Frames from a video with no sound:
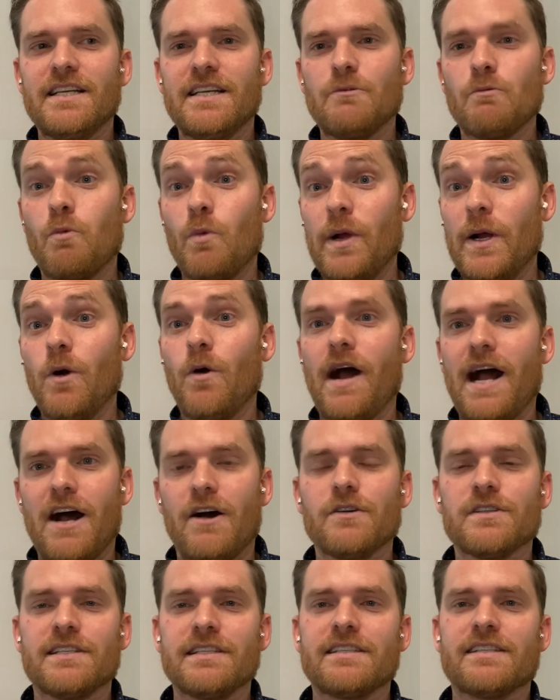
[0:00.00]

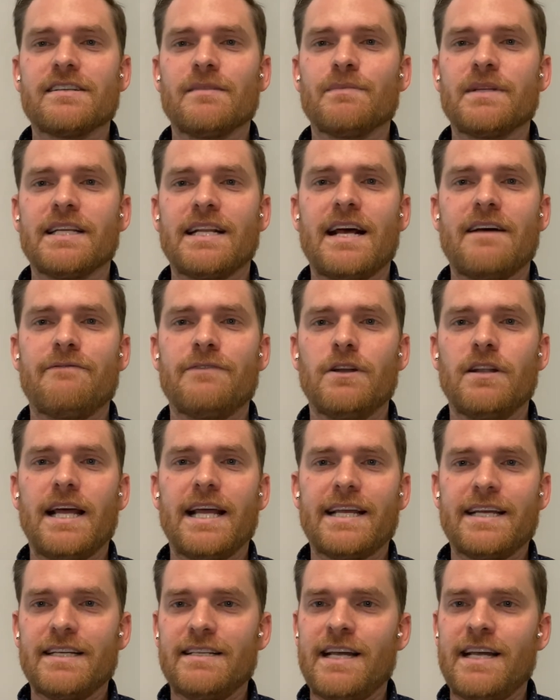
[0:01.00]
wheelhouse and something that I feel like